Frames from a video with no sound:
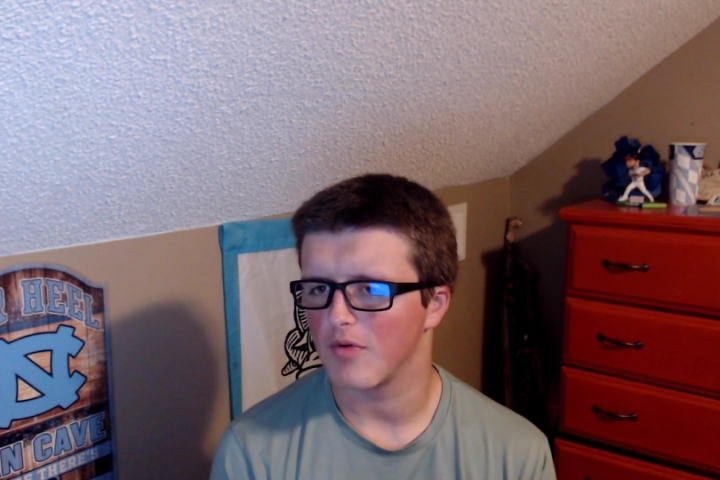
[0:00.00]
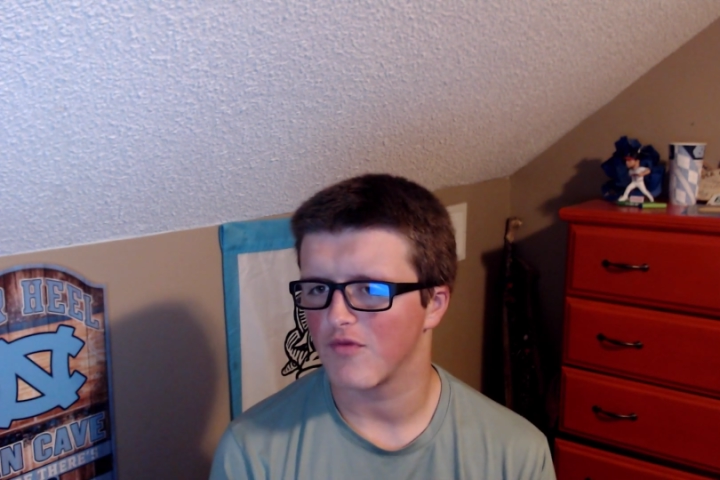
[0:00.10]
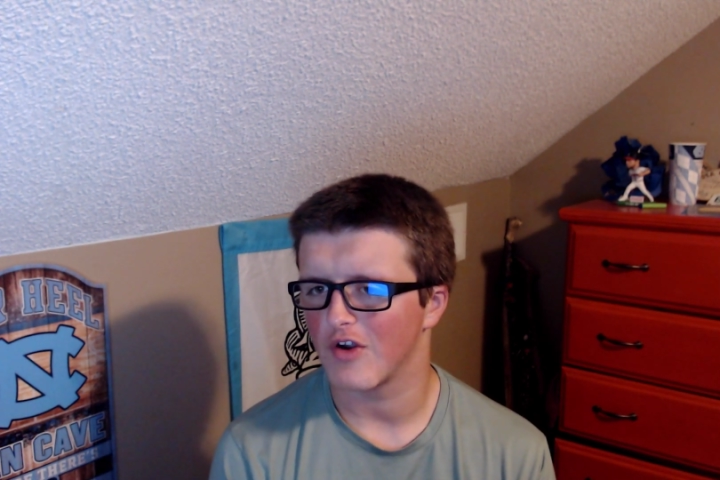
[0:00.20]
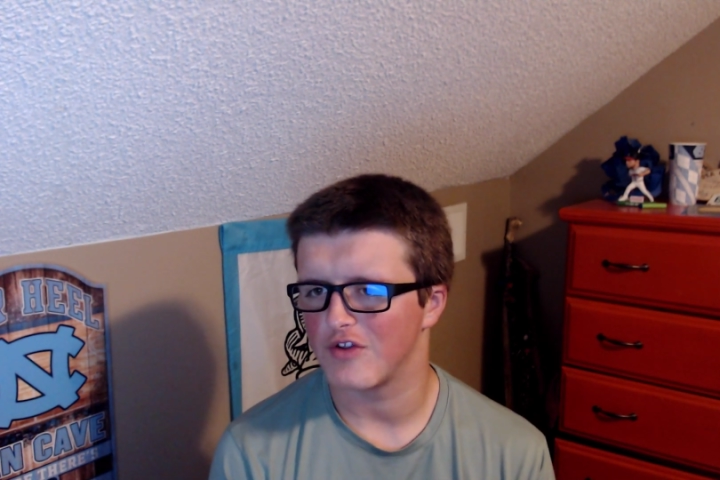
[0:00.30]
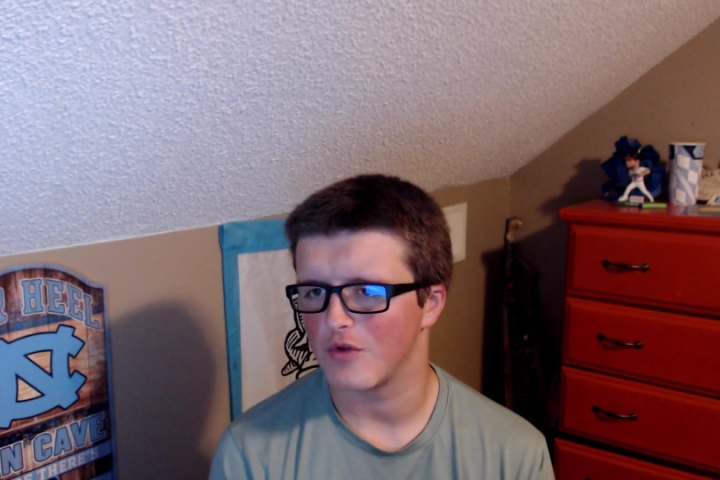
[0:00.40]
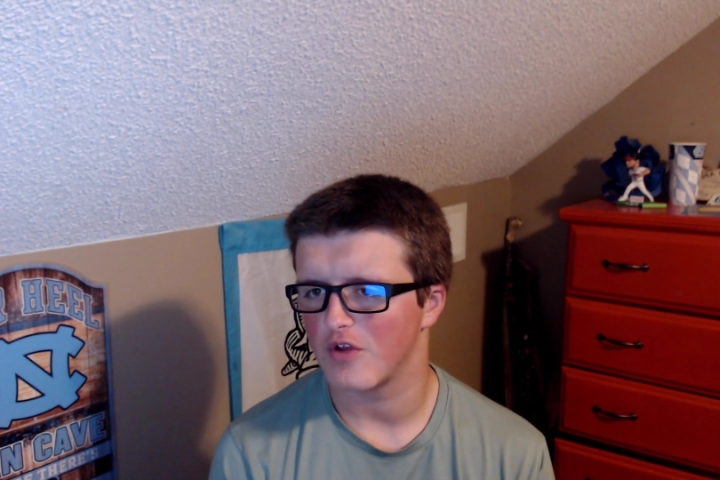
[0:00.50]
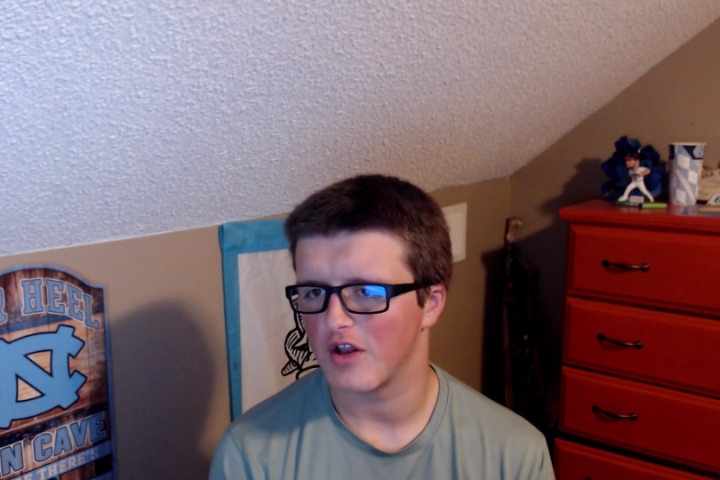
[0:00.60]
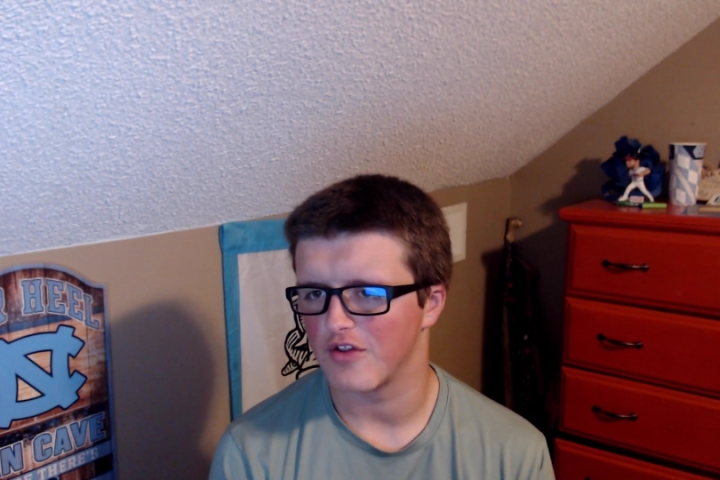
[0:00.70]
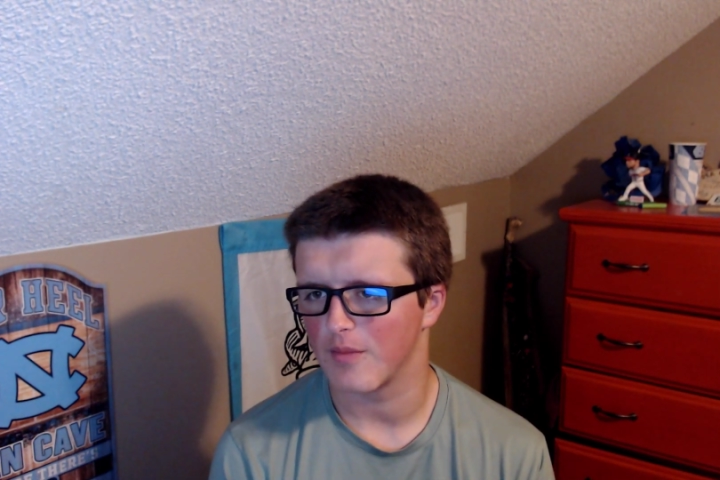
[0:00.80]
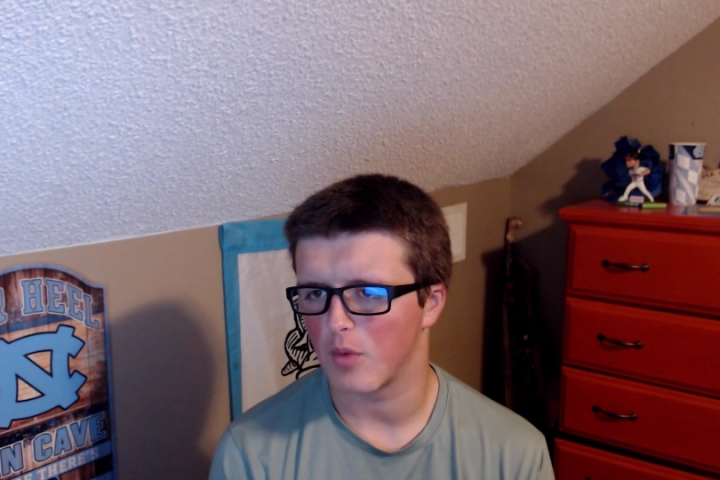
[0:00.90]
But Fresno State
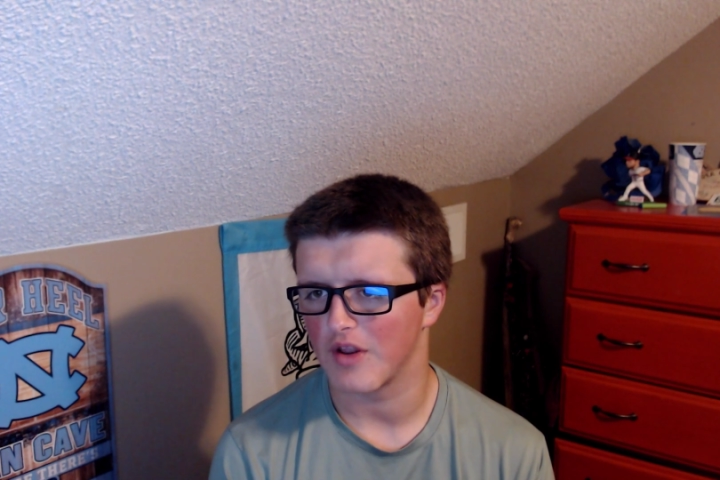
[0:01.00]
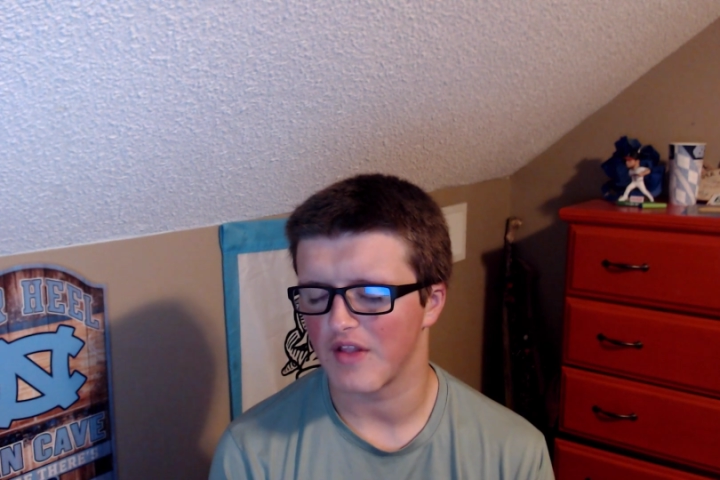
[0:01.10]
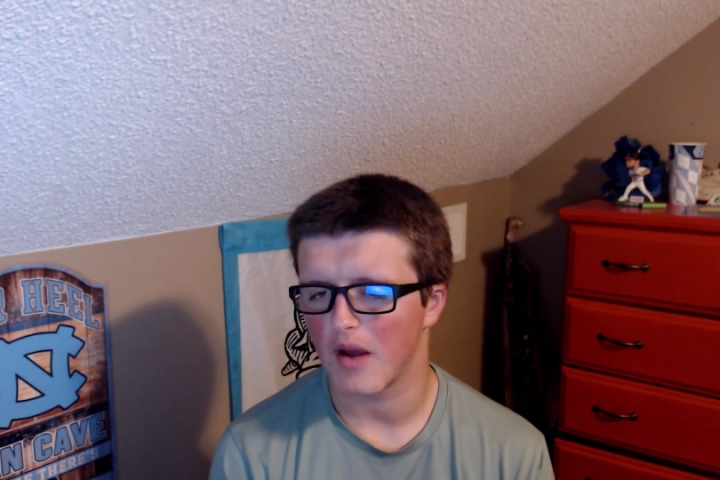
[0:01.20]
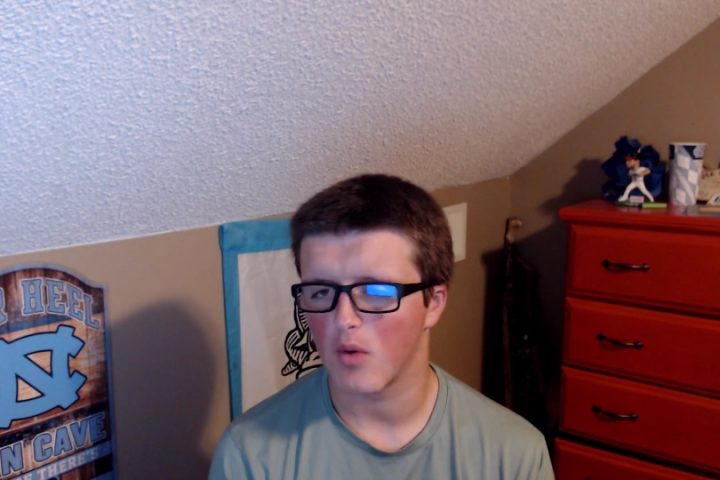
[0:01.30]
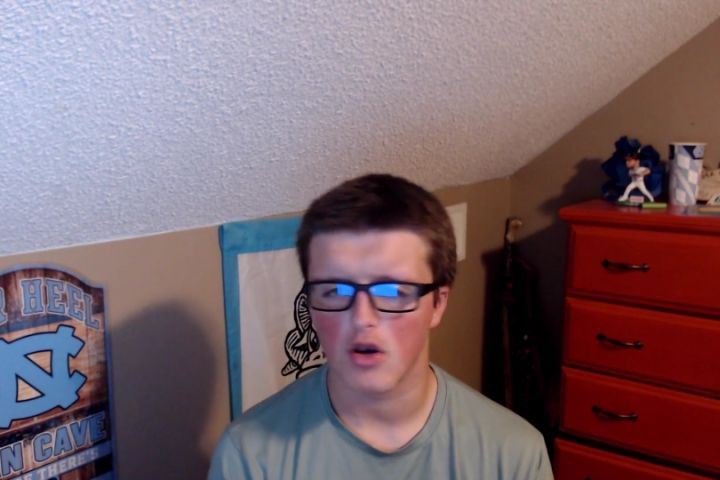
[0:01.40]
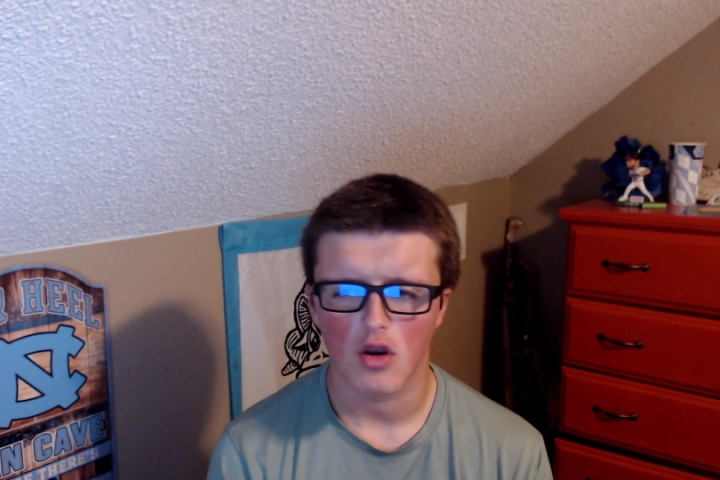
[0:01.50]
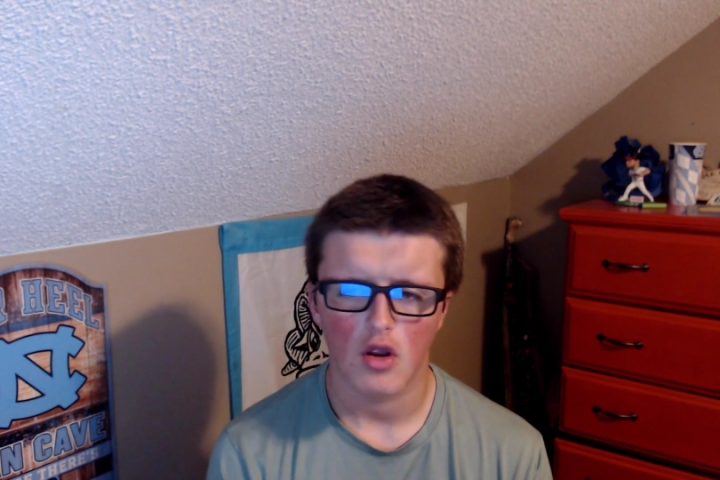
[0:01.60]
ends up winning that one.